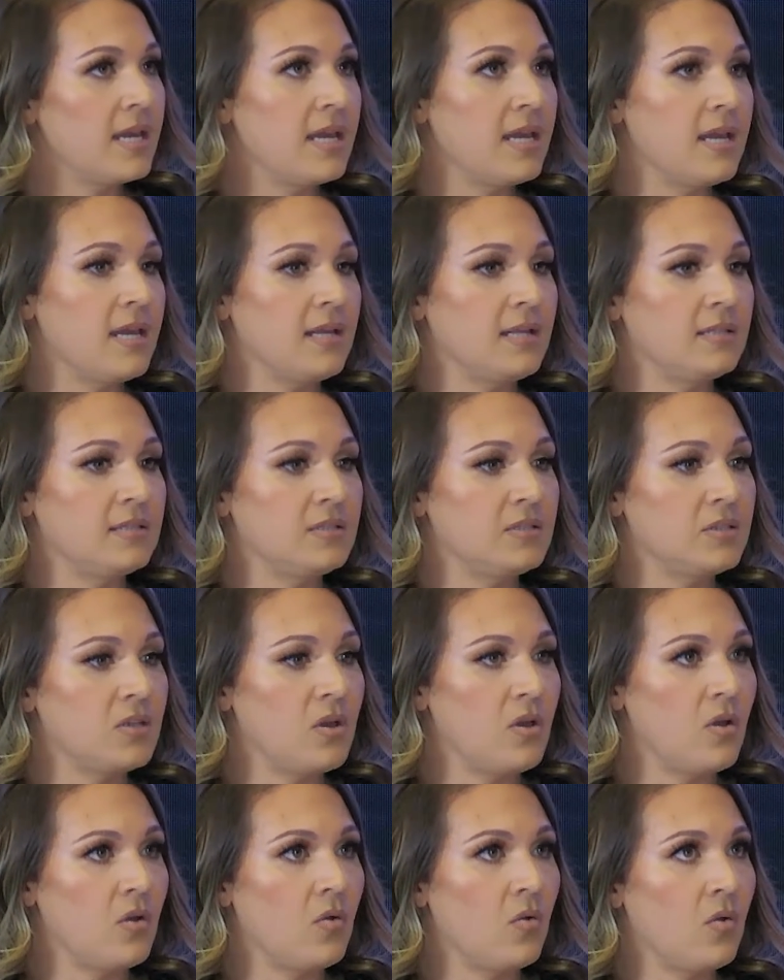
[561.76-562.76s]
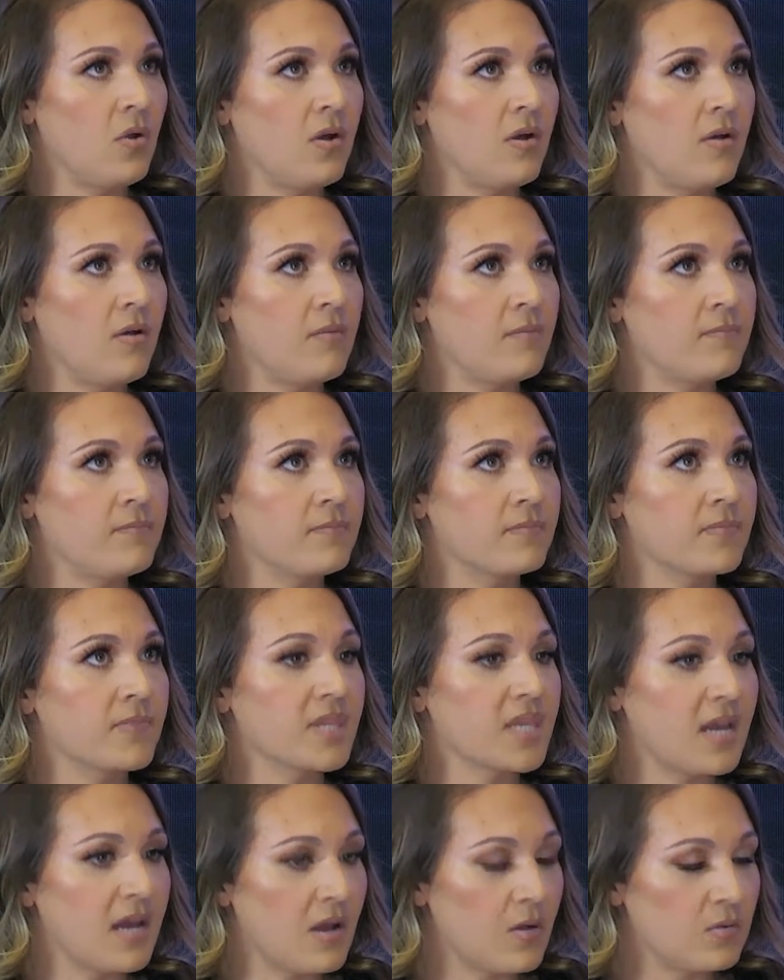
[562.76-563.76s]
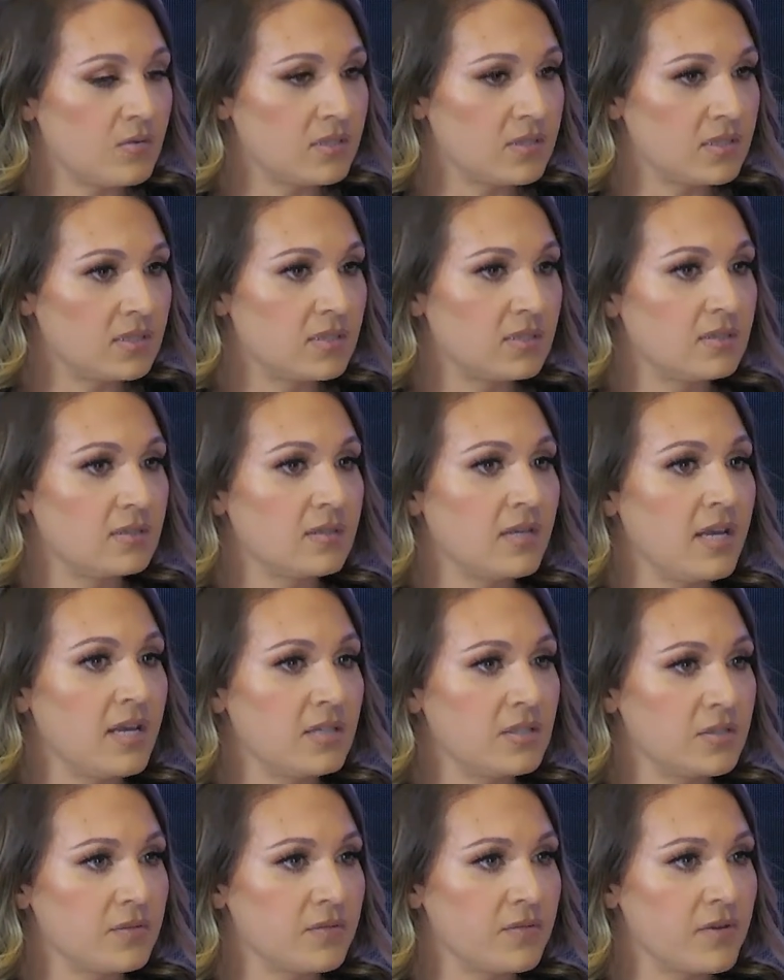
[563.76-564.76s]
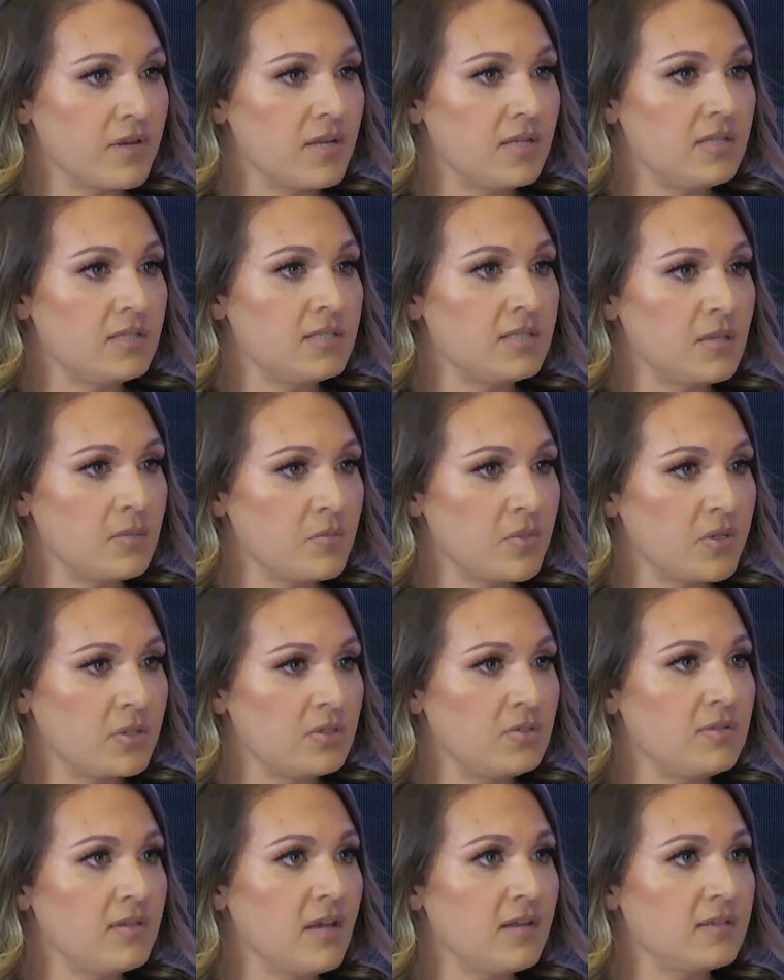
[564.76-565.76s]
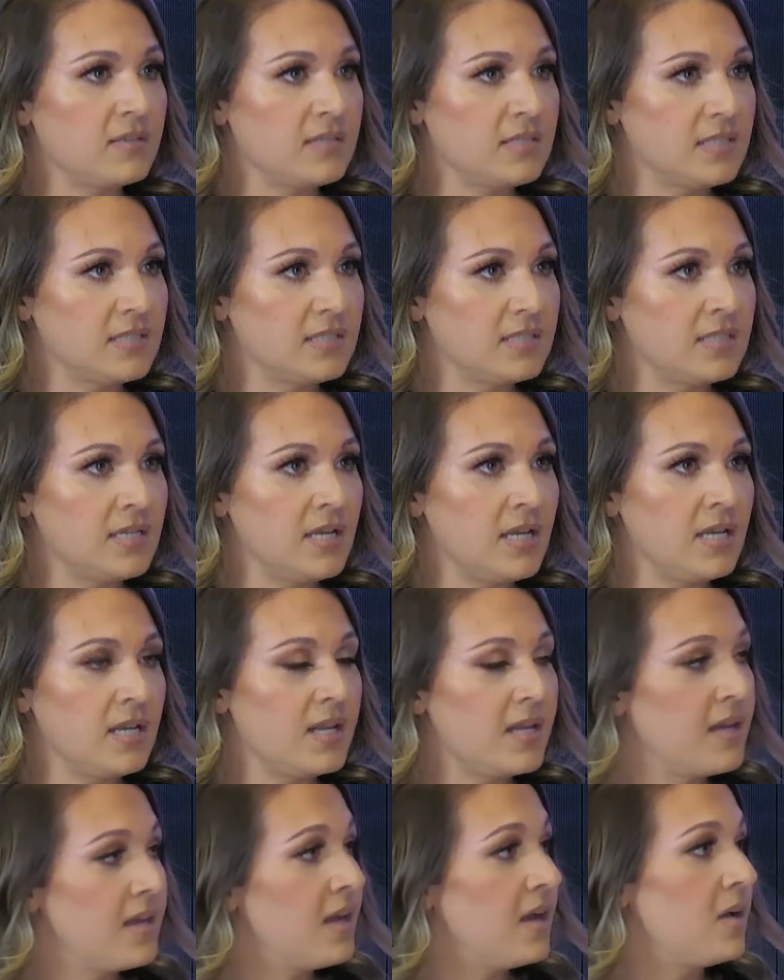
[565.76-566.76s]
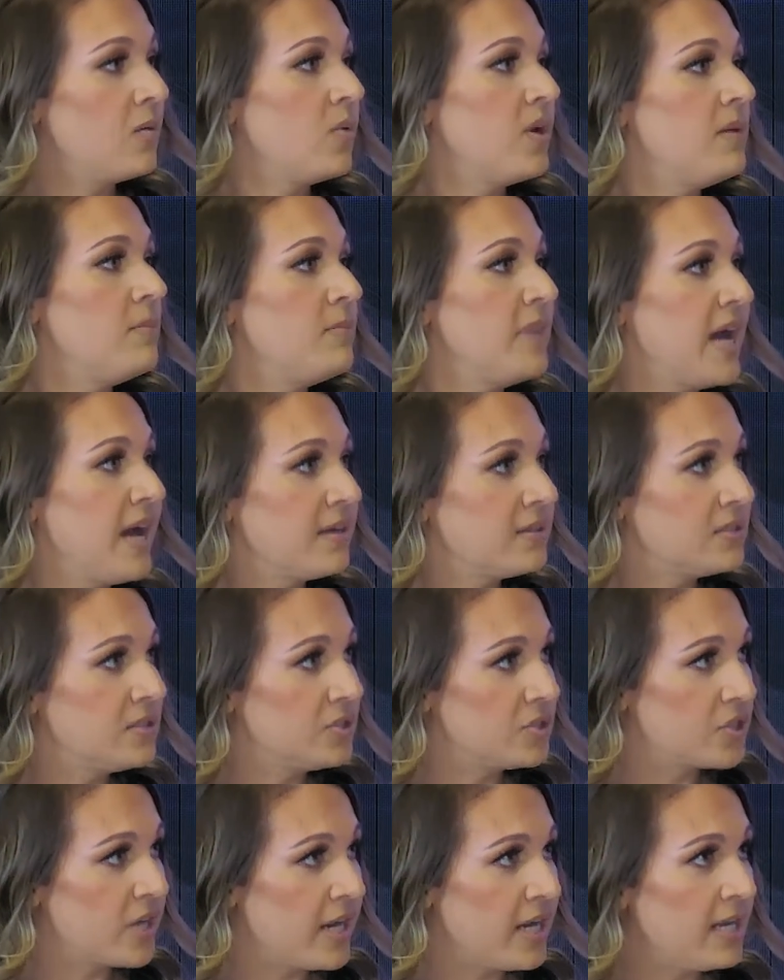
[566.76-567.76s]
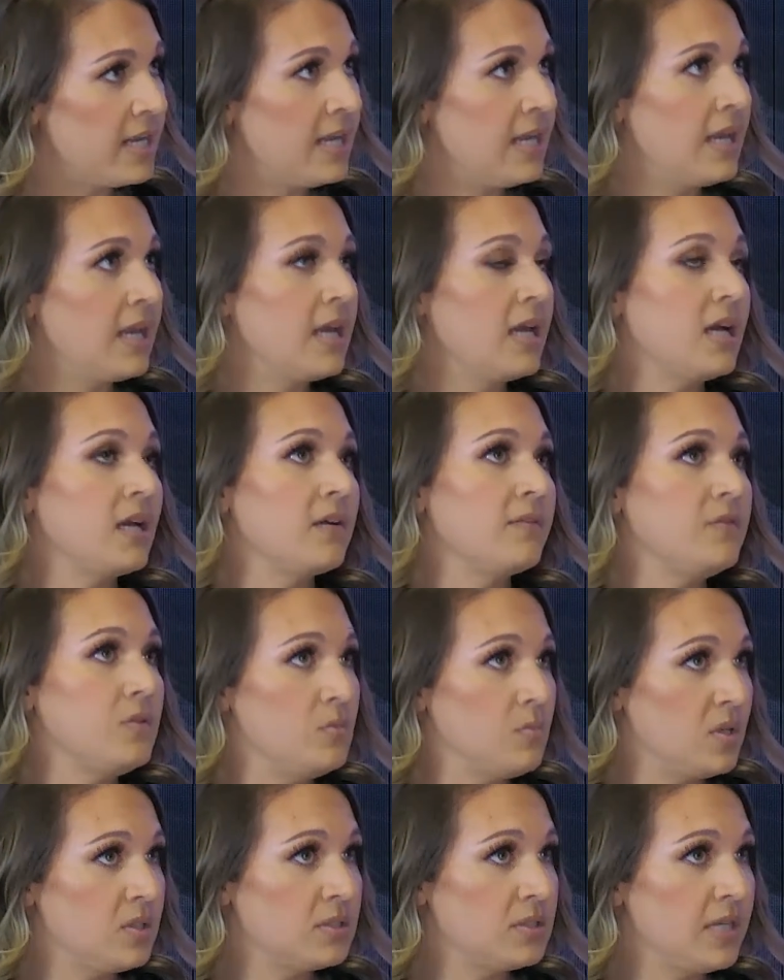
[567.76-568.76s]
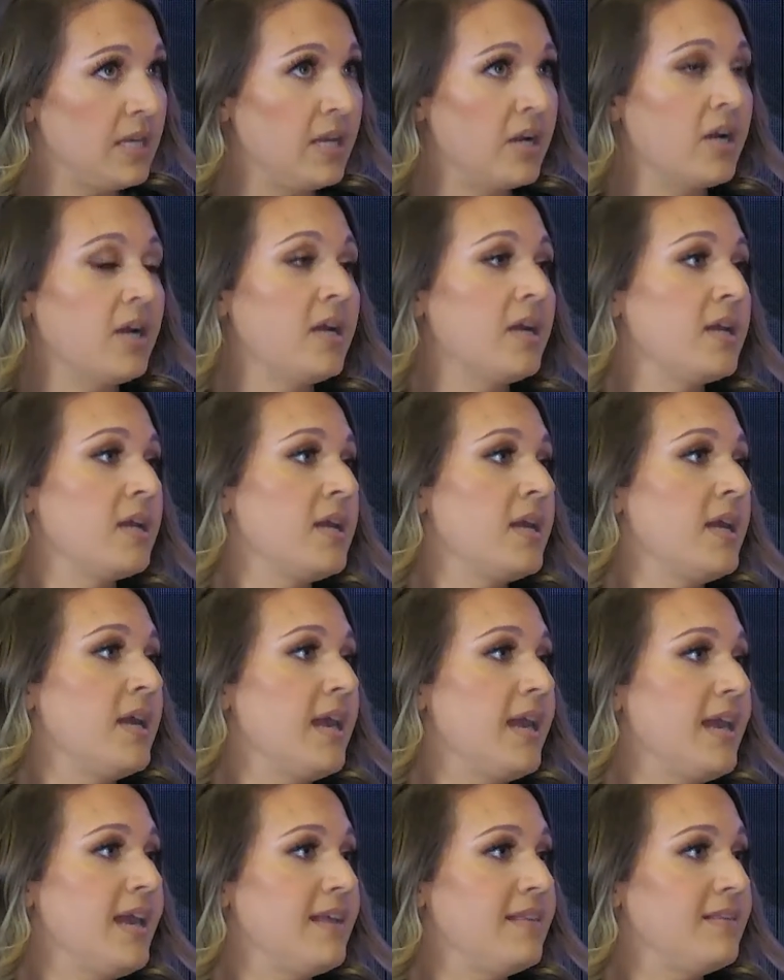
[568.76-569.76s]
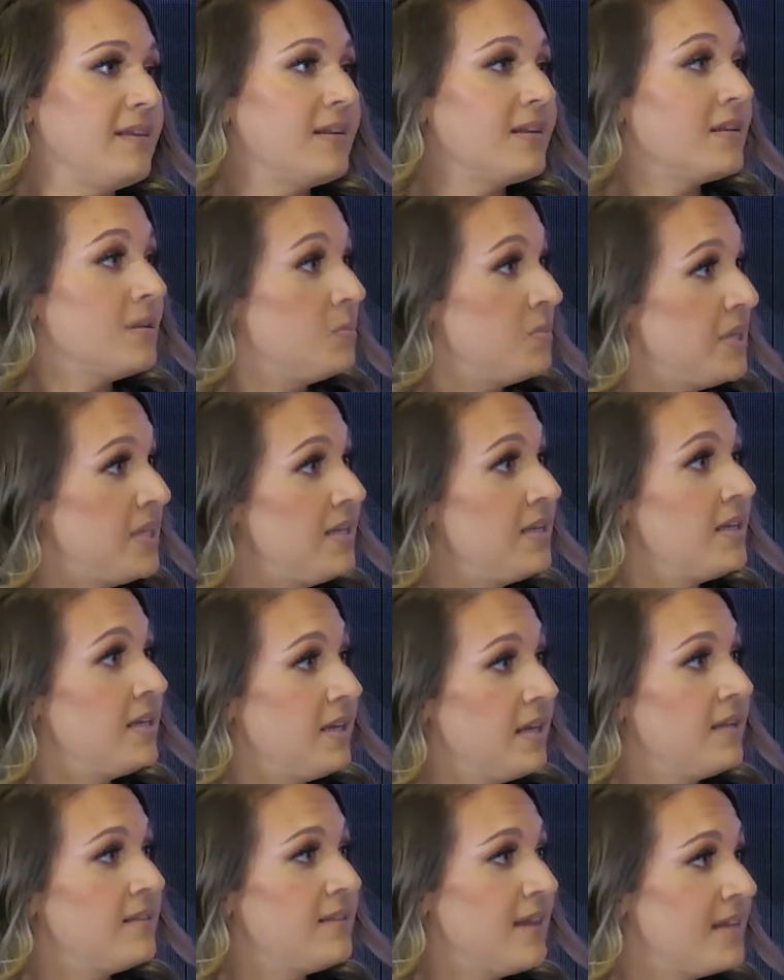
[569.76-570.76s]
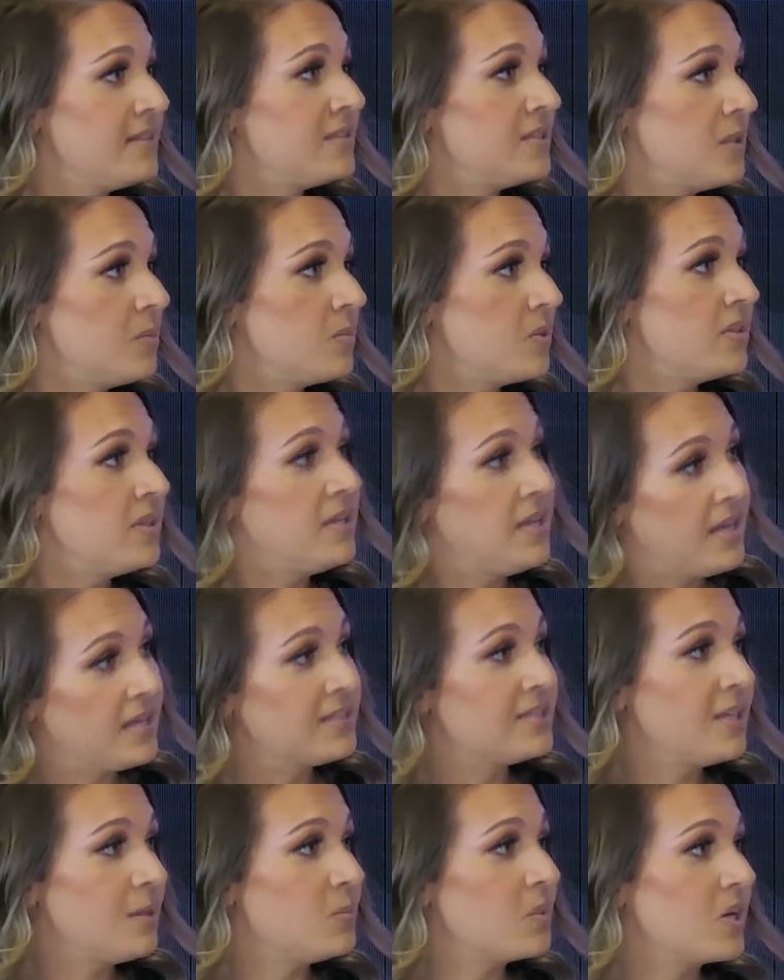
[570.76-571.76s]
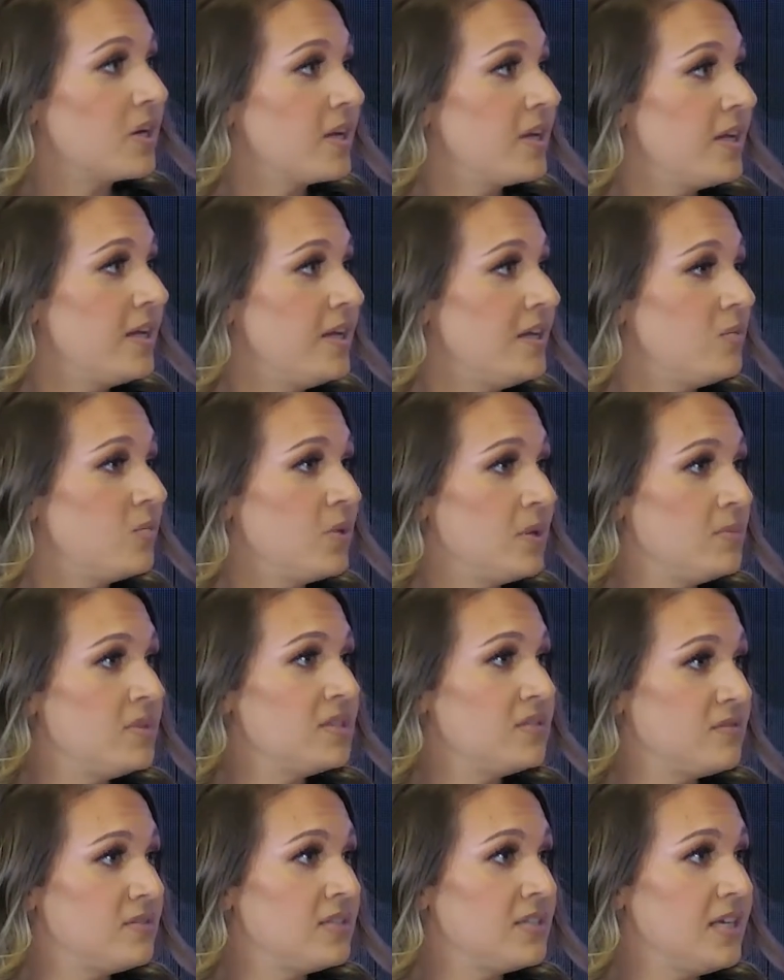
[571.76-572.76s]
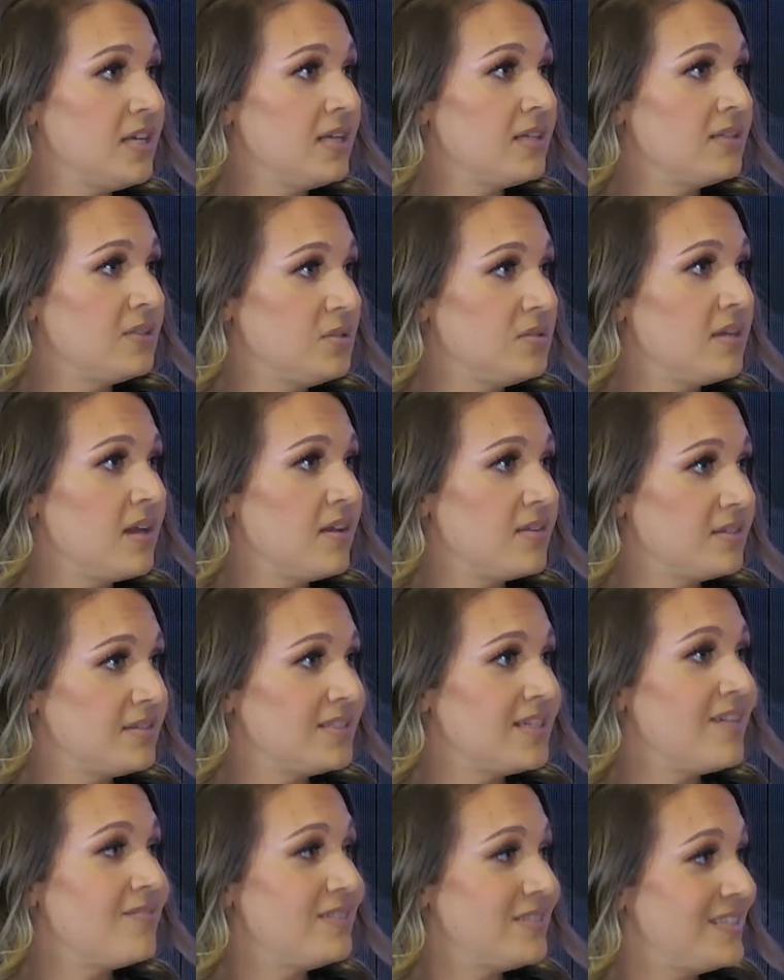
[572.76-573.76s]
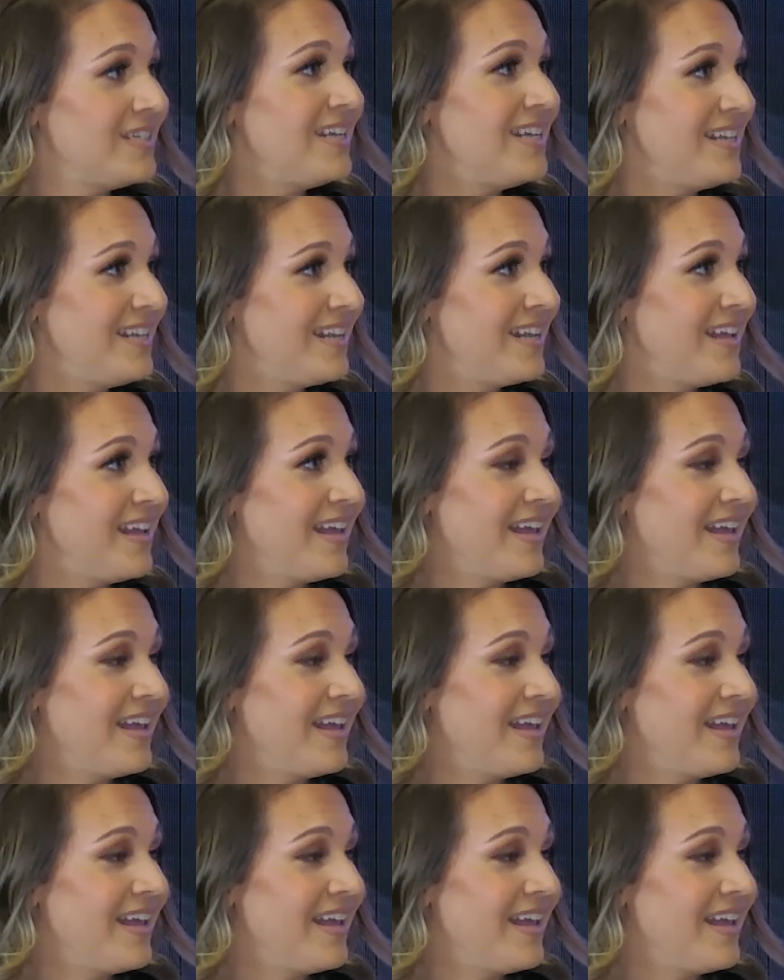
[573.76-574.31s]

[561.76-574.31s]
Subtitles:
And so I was cancer-free December 2016. I went back to training a few months later and then competed again the next summer in women's physique in 2017.